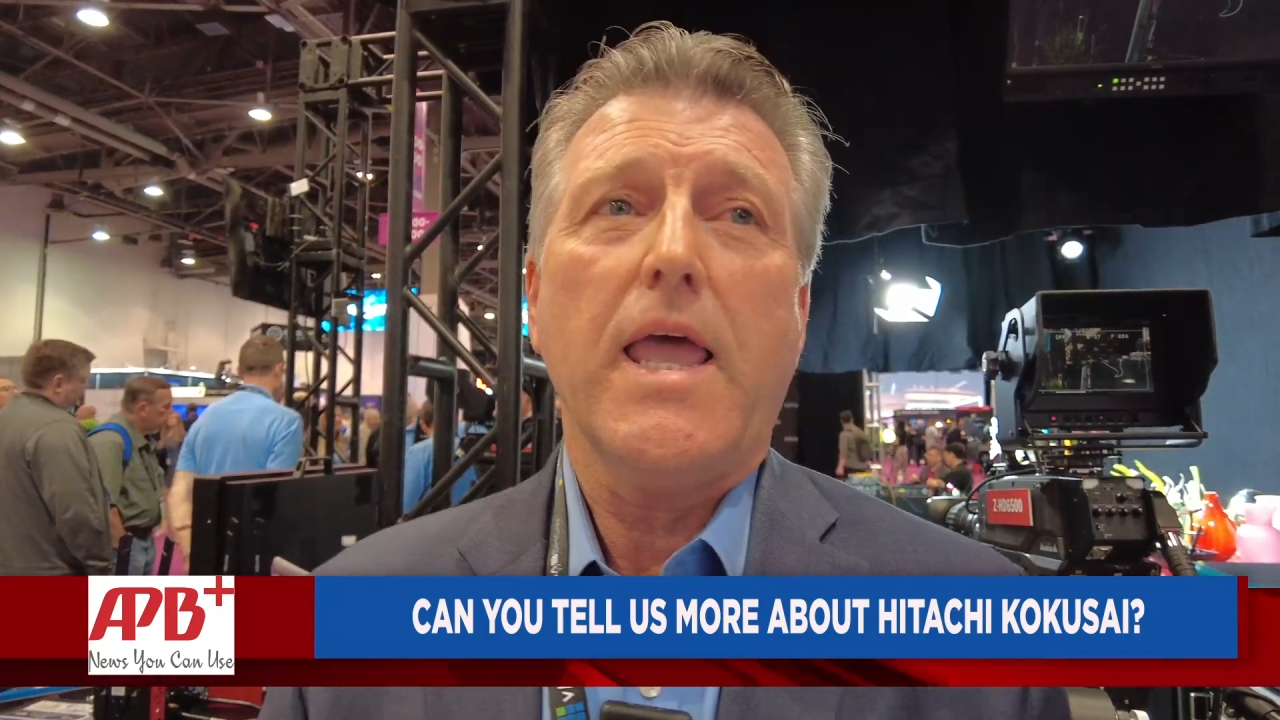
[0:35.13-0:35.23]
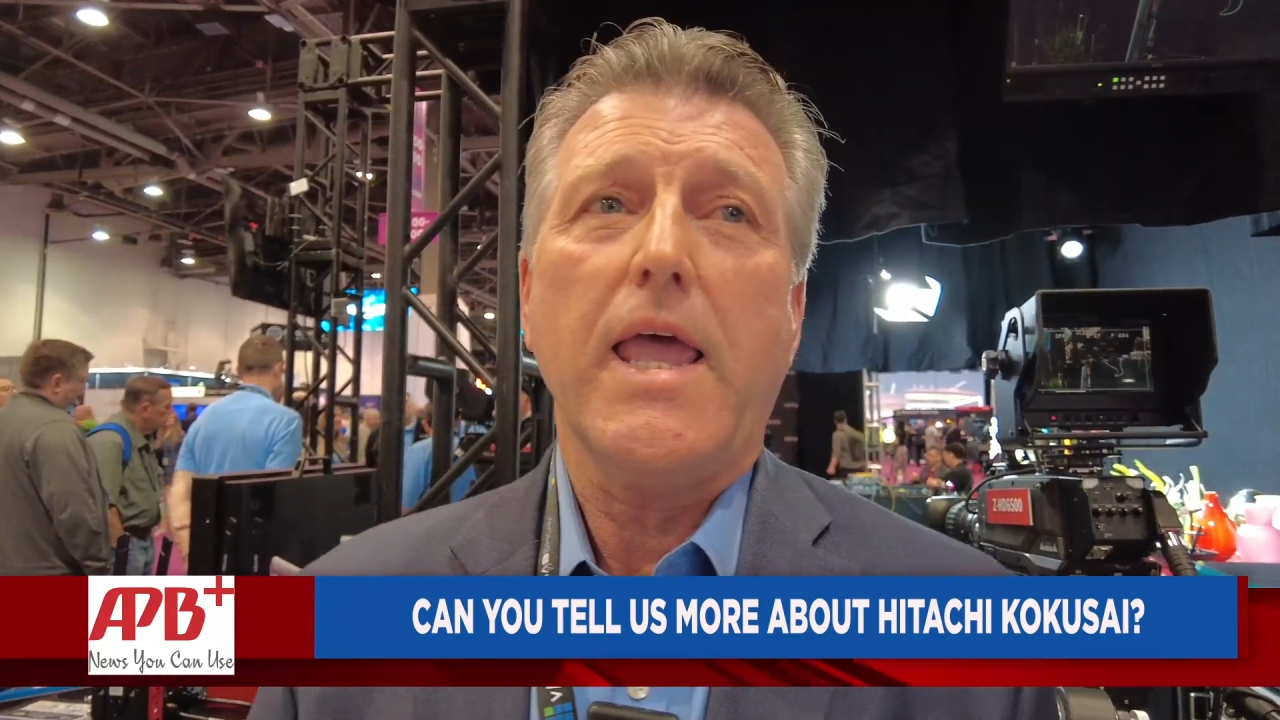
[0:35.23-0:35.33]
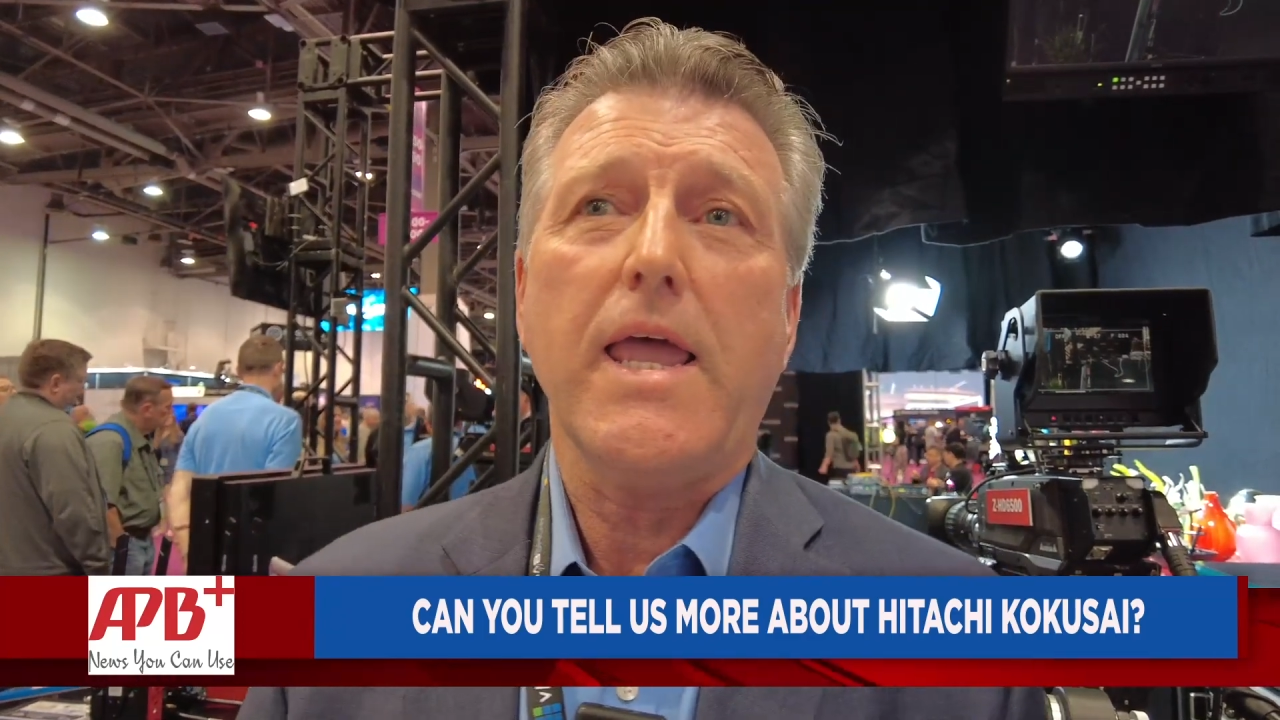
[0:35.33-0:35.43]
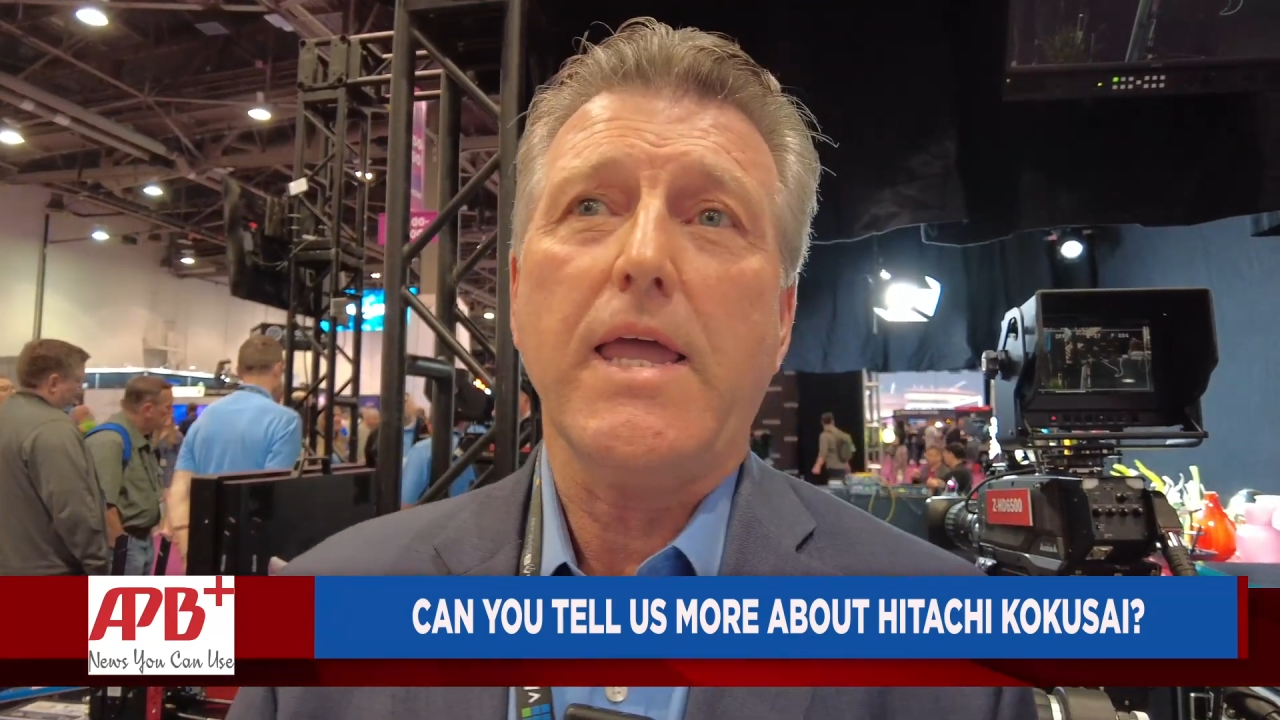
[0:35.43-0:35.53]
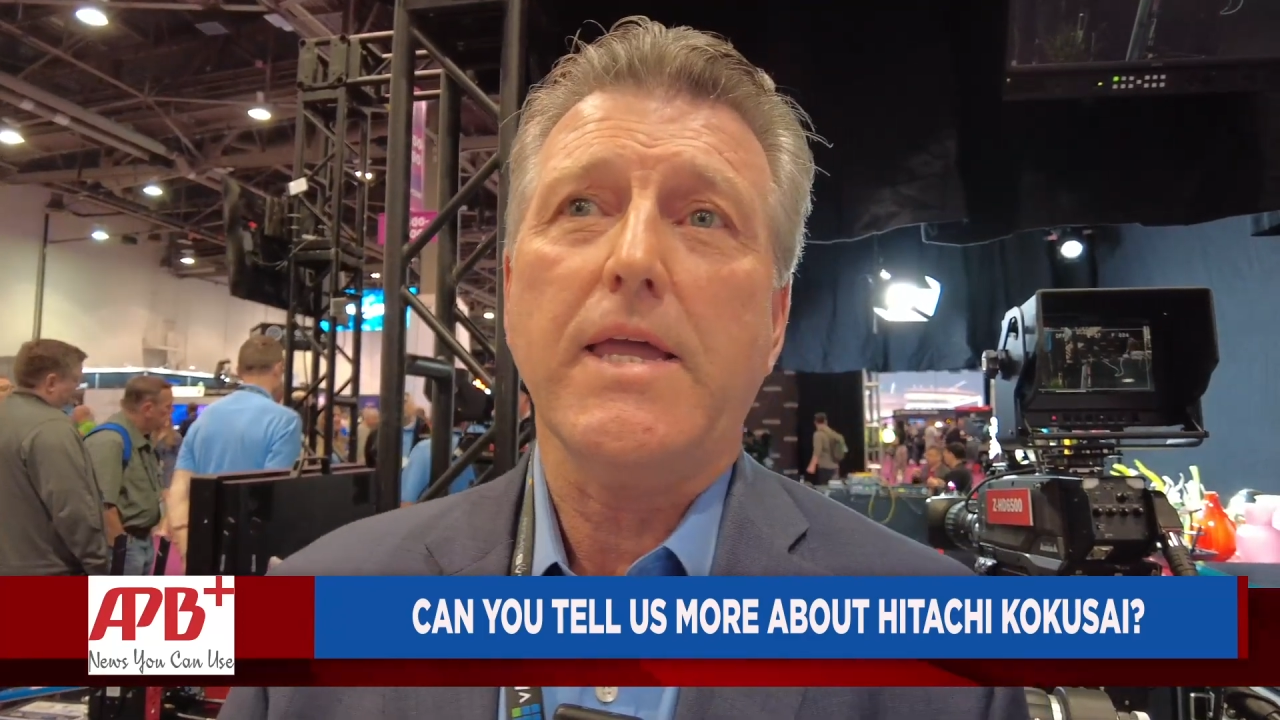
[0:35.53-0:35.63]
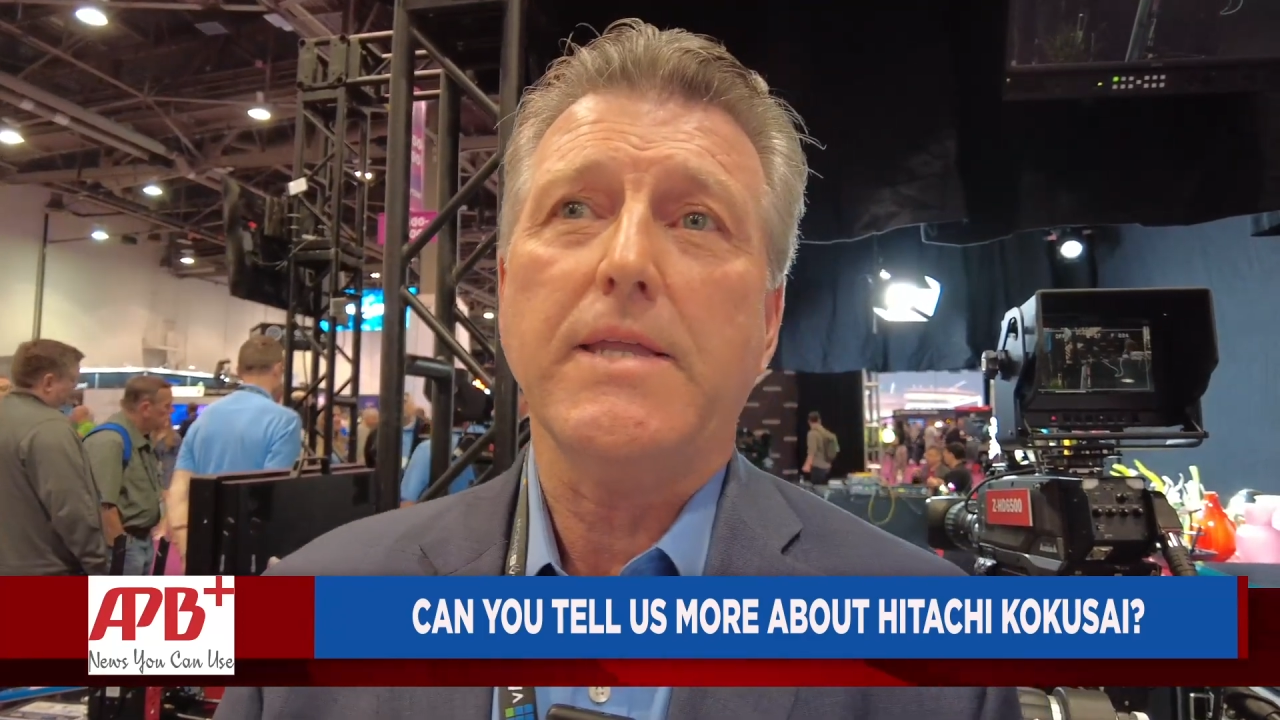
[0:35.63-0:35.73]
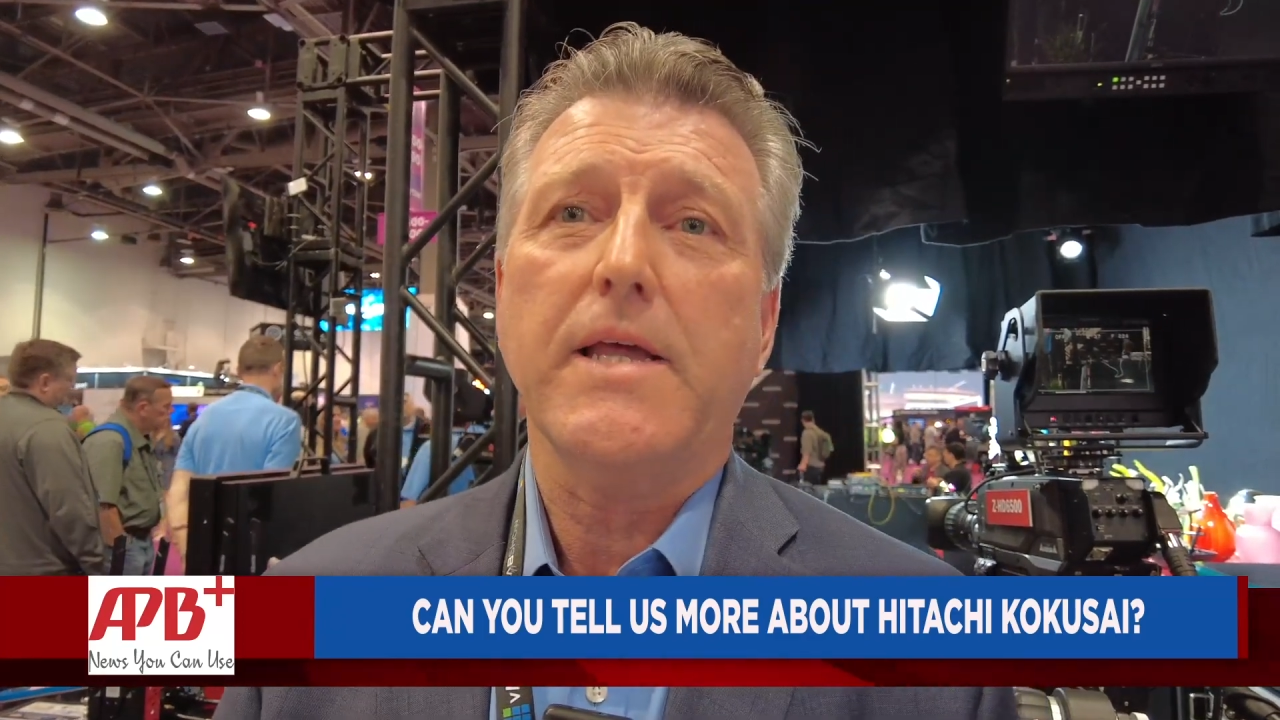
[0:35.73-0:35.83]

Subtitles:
And